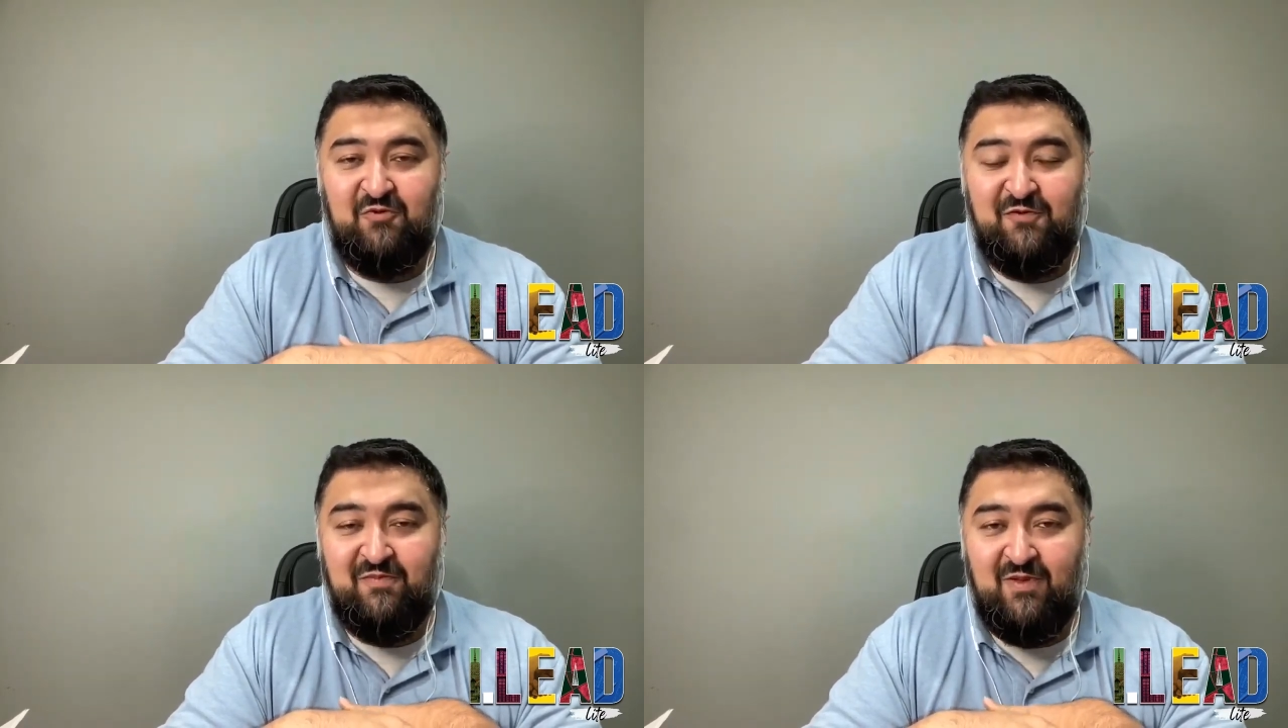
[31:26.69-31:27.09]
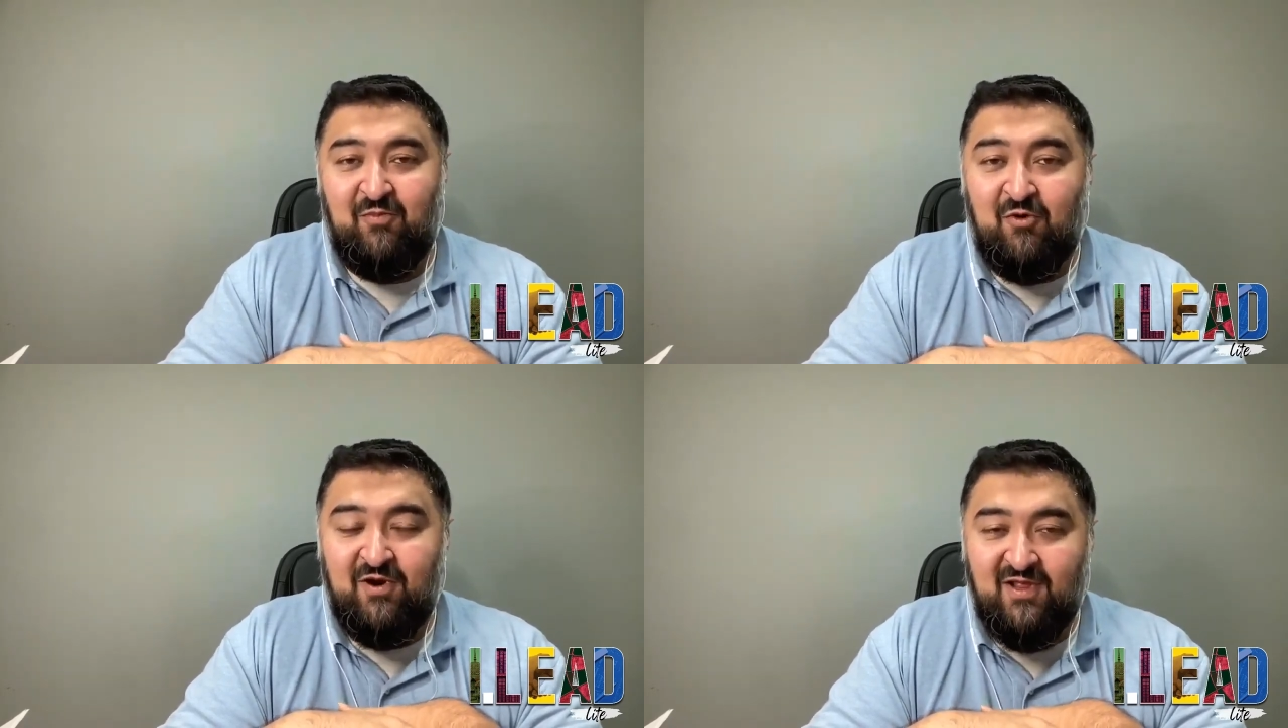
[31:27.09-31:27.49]
we will be
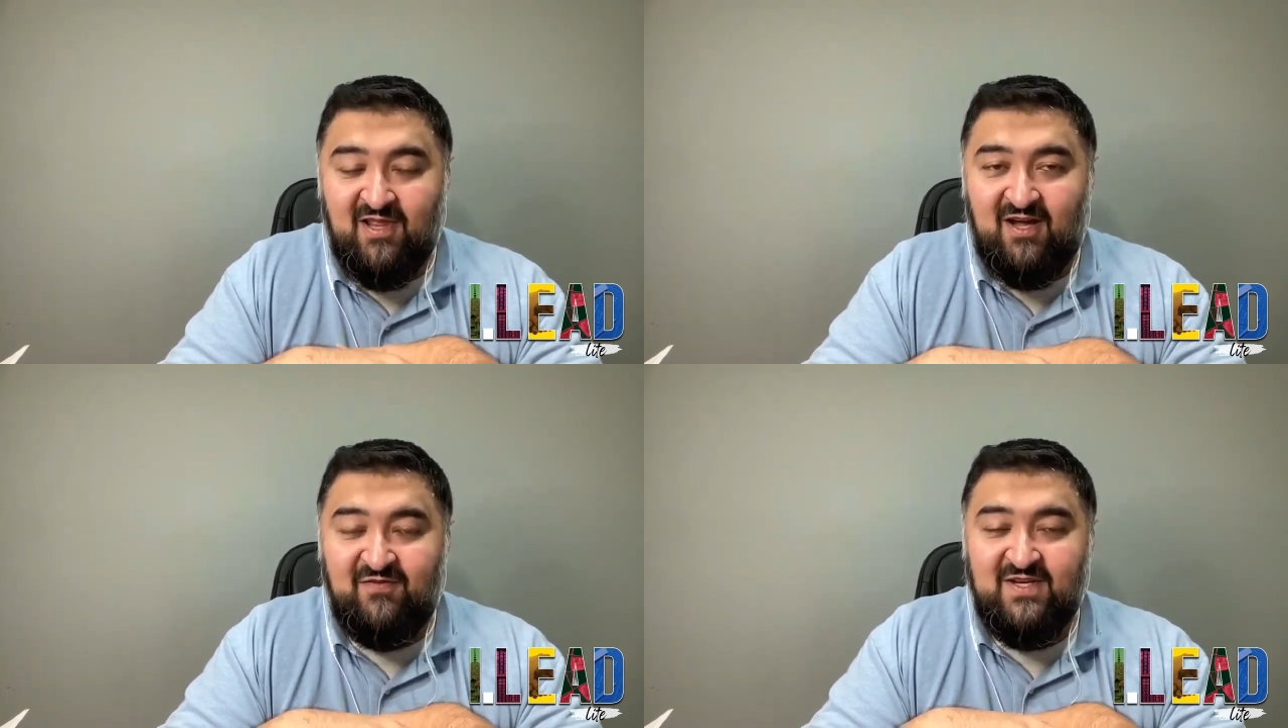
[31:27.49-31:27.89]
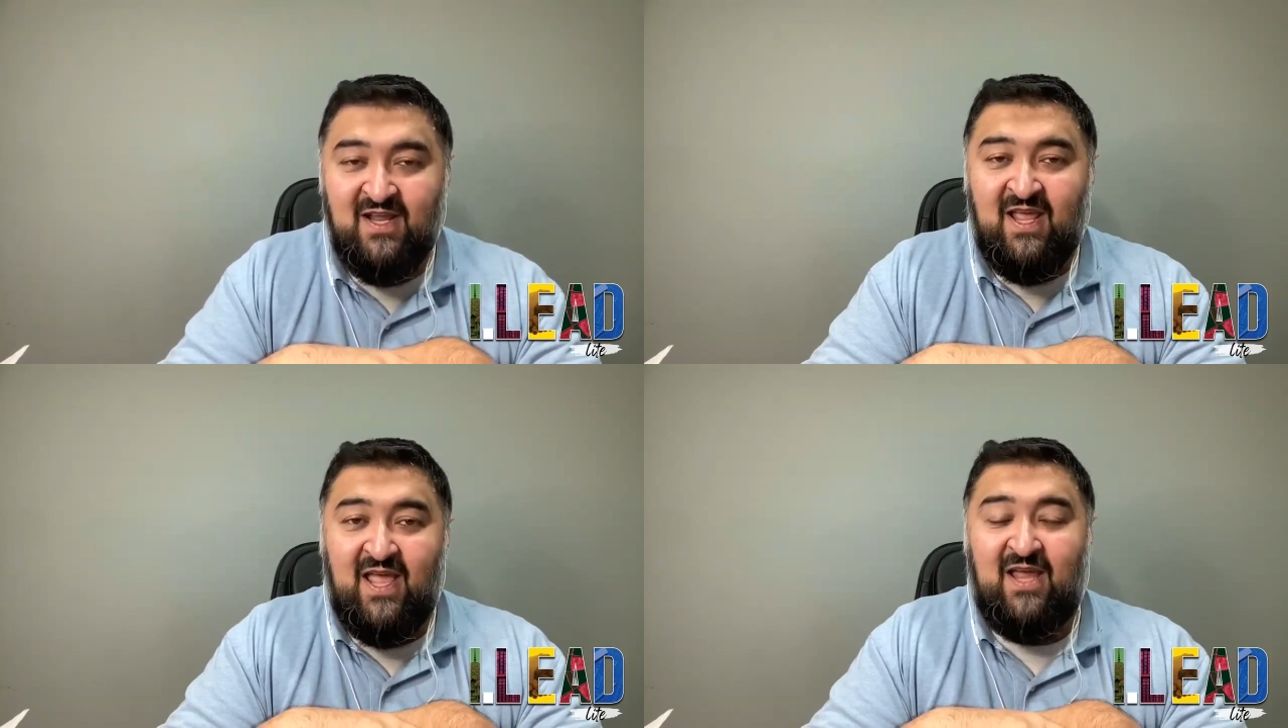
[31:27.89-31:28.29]
more loved
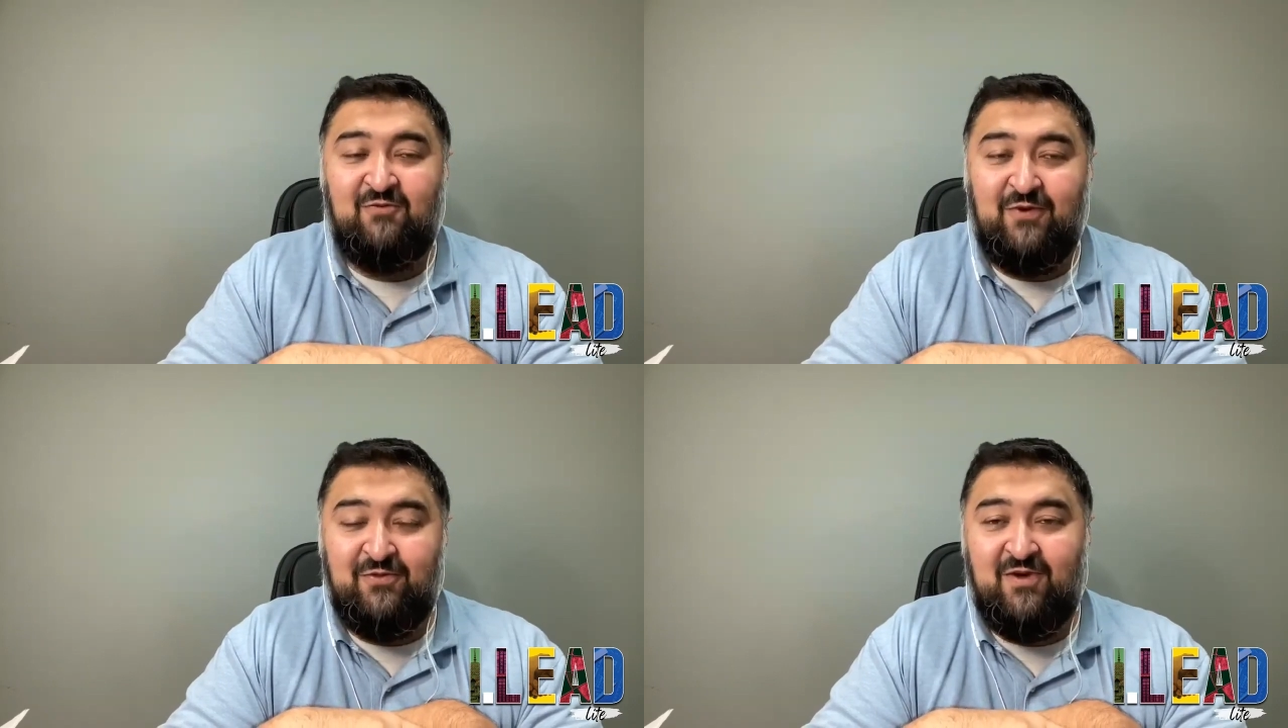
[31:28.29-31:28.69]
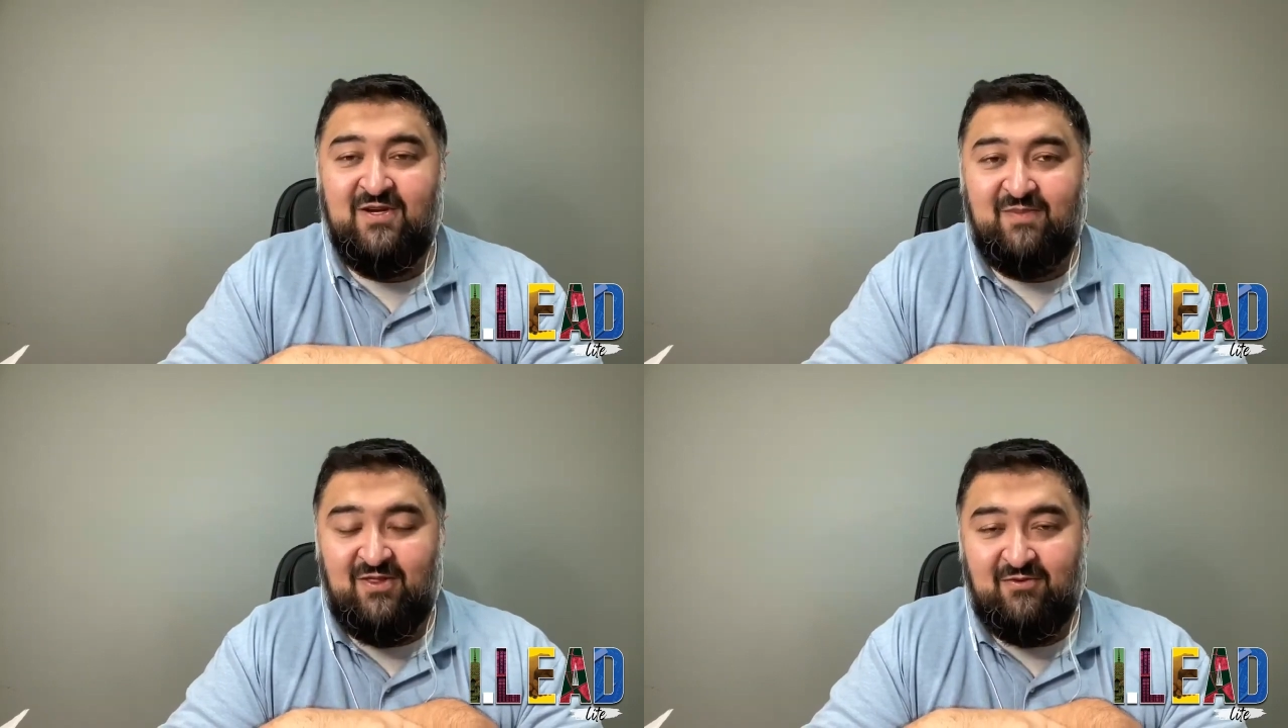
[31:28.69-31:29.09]
and we will
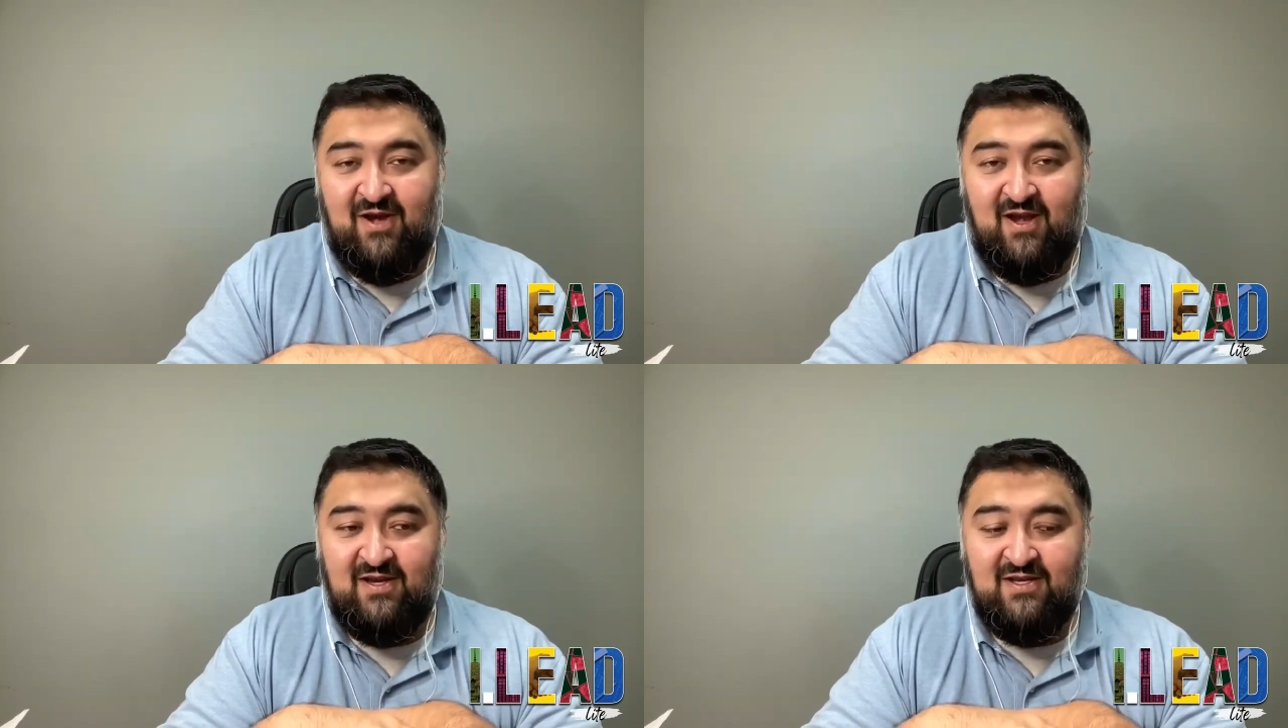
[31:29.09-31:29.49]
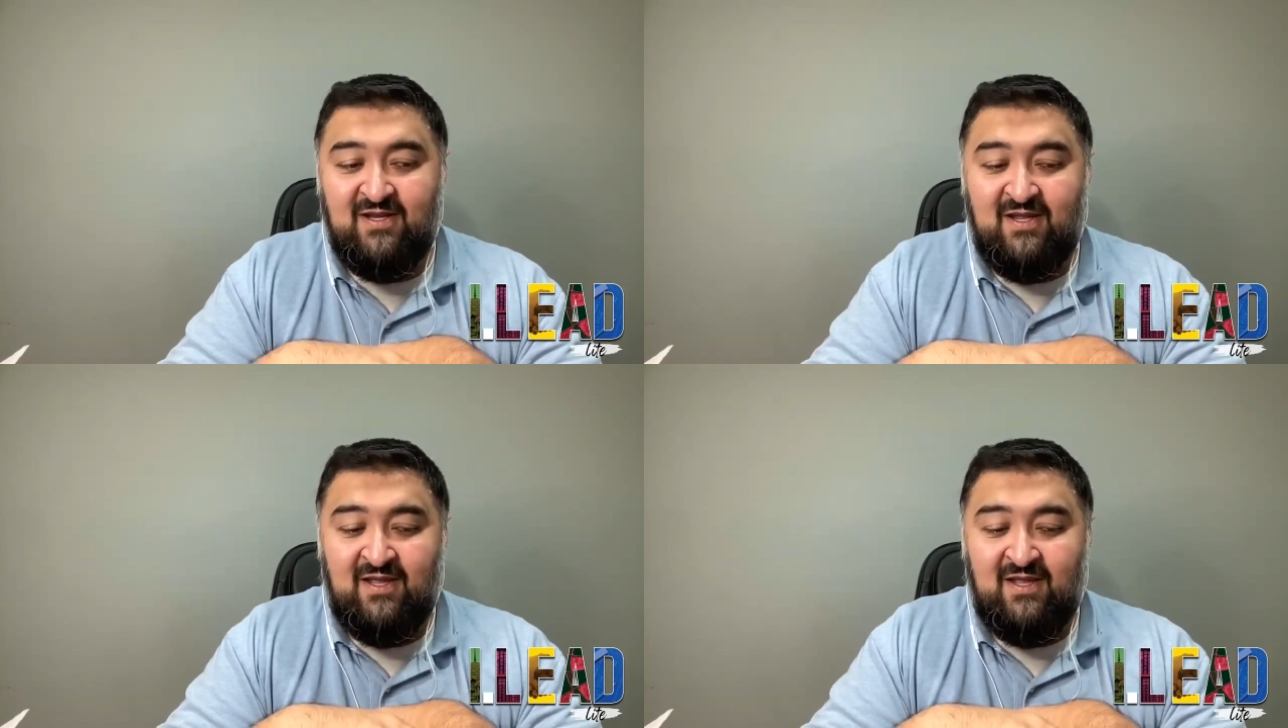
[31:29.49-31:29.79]
not be threatened.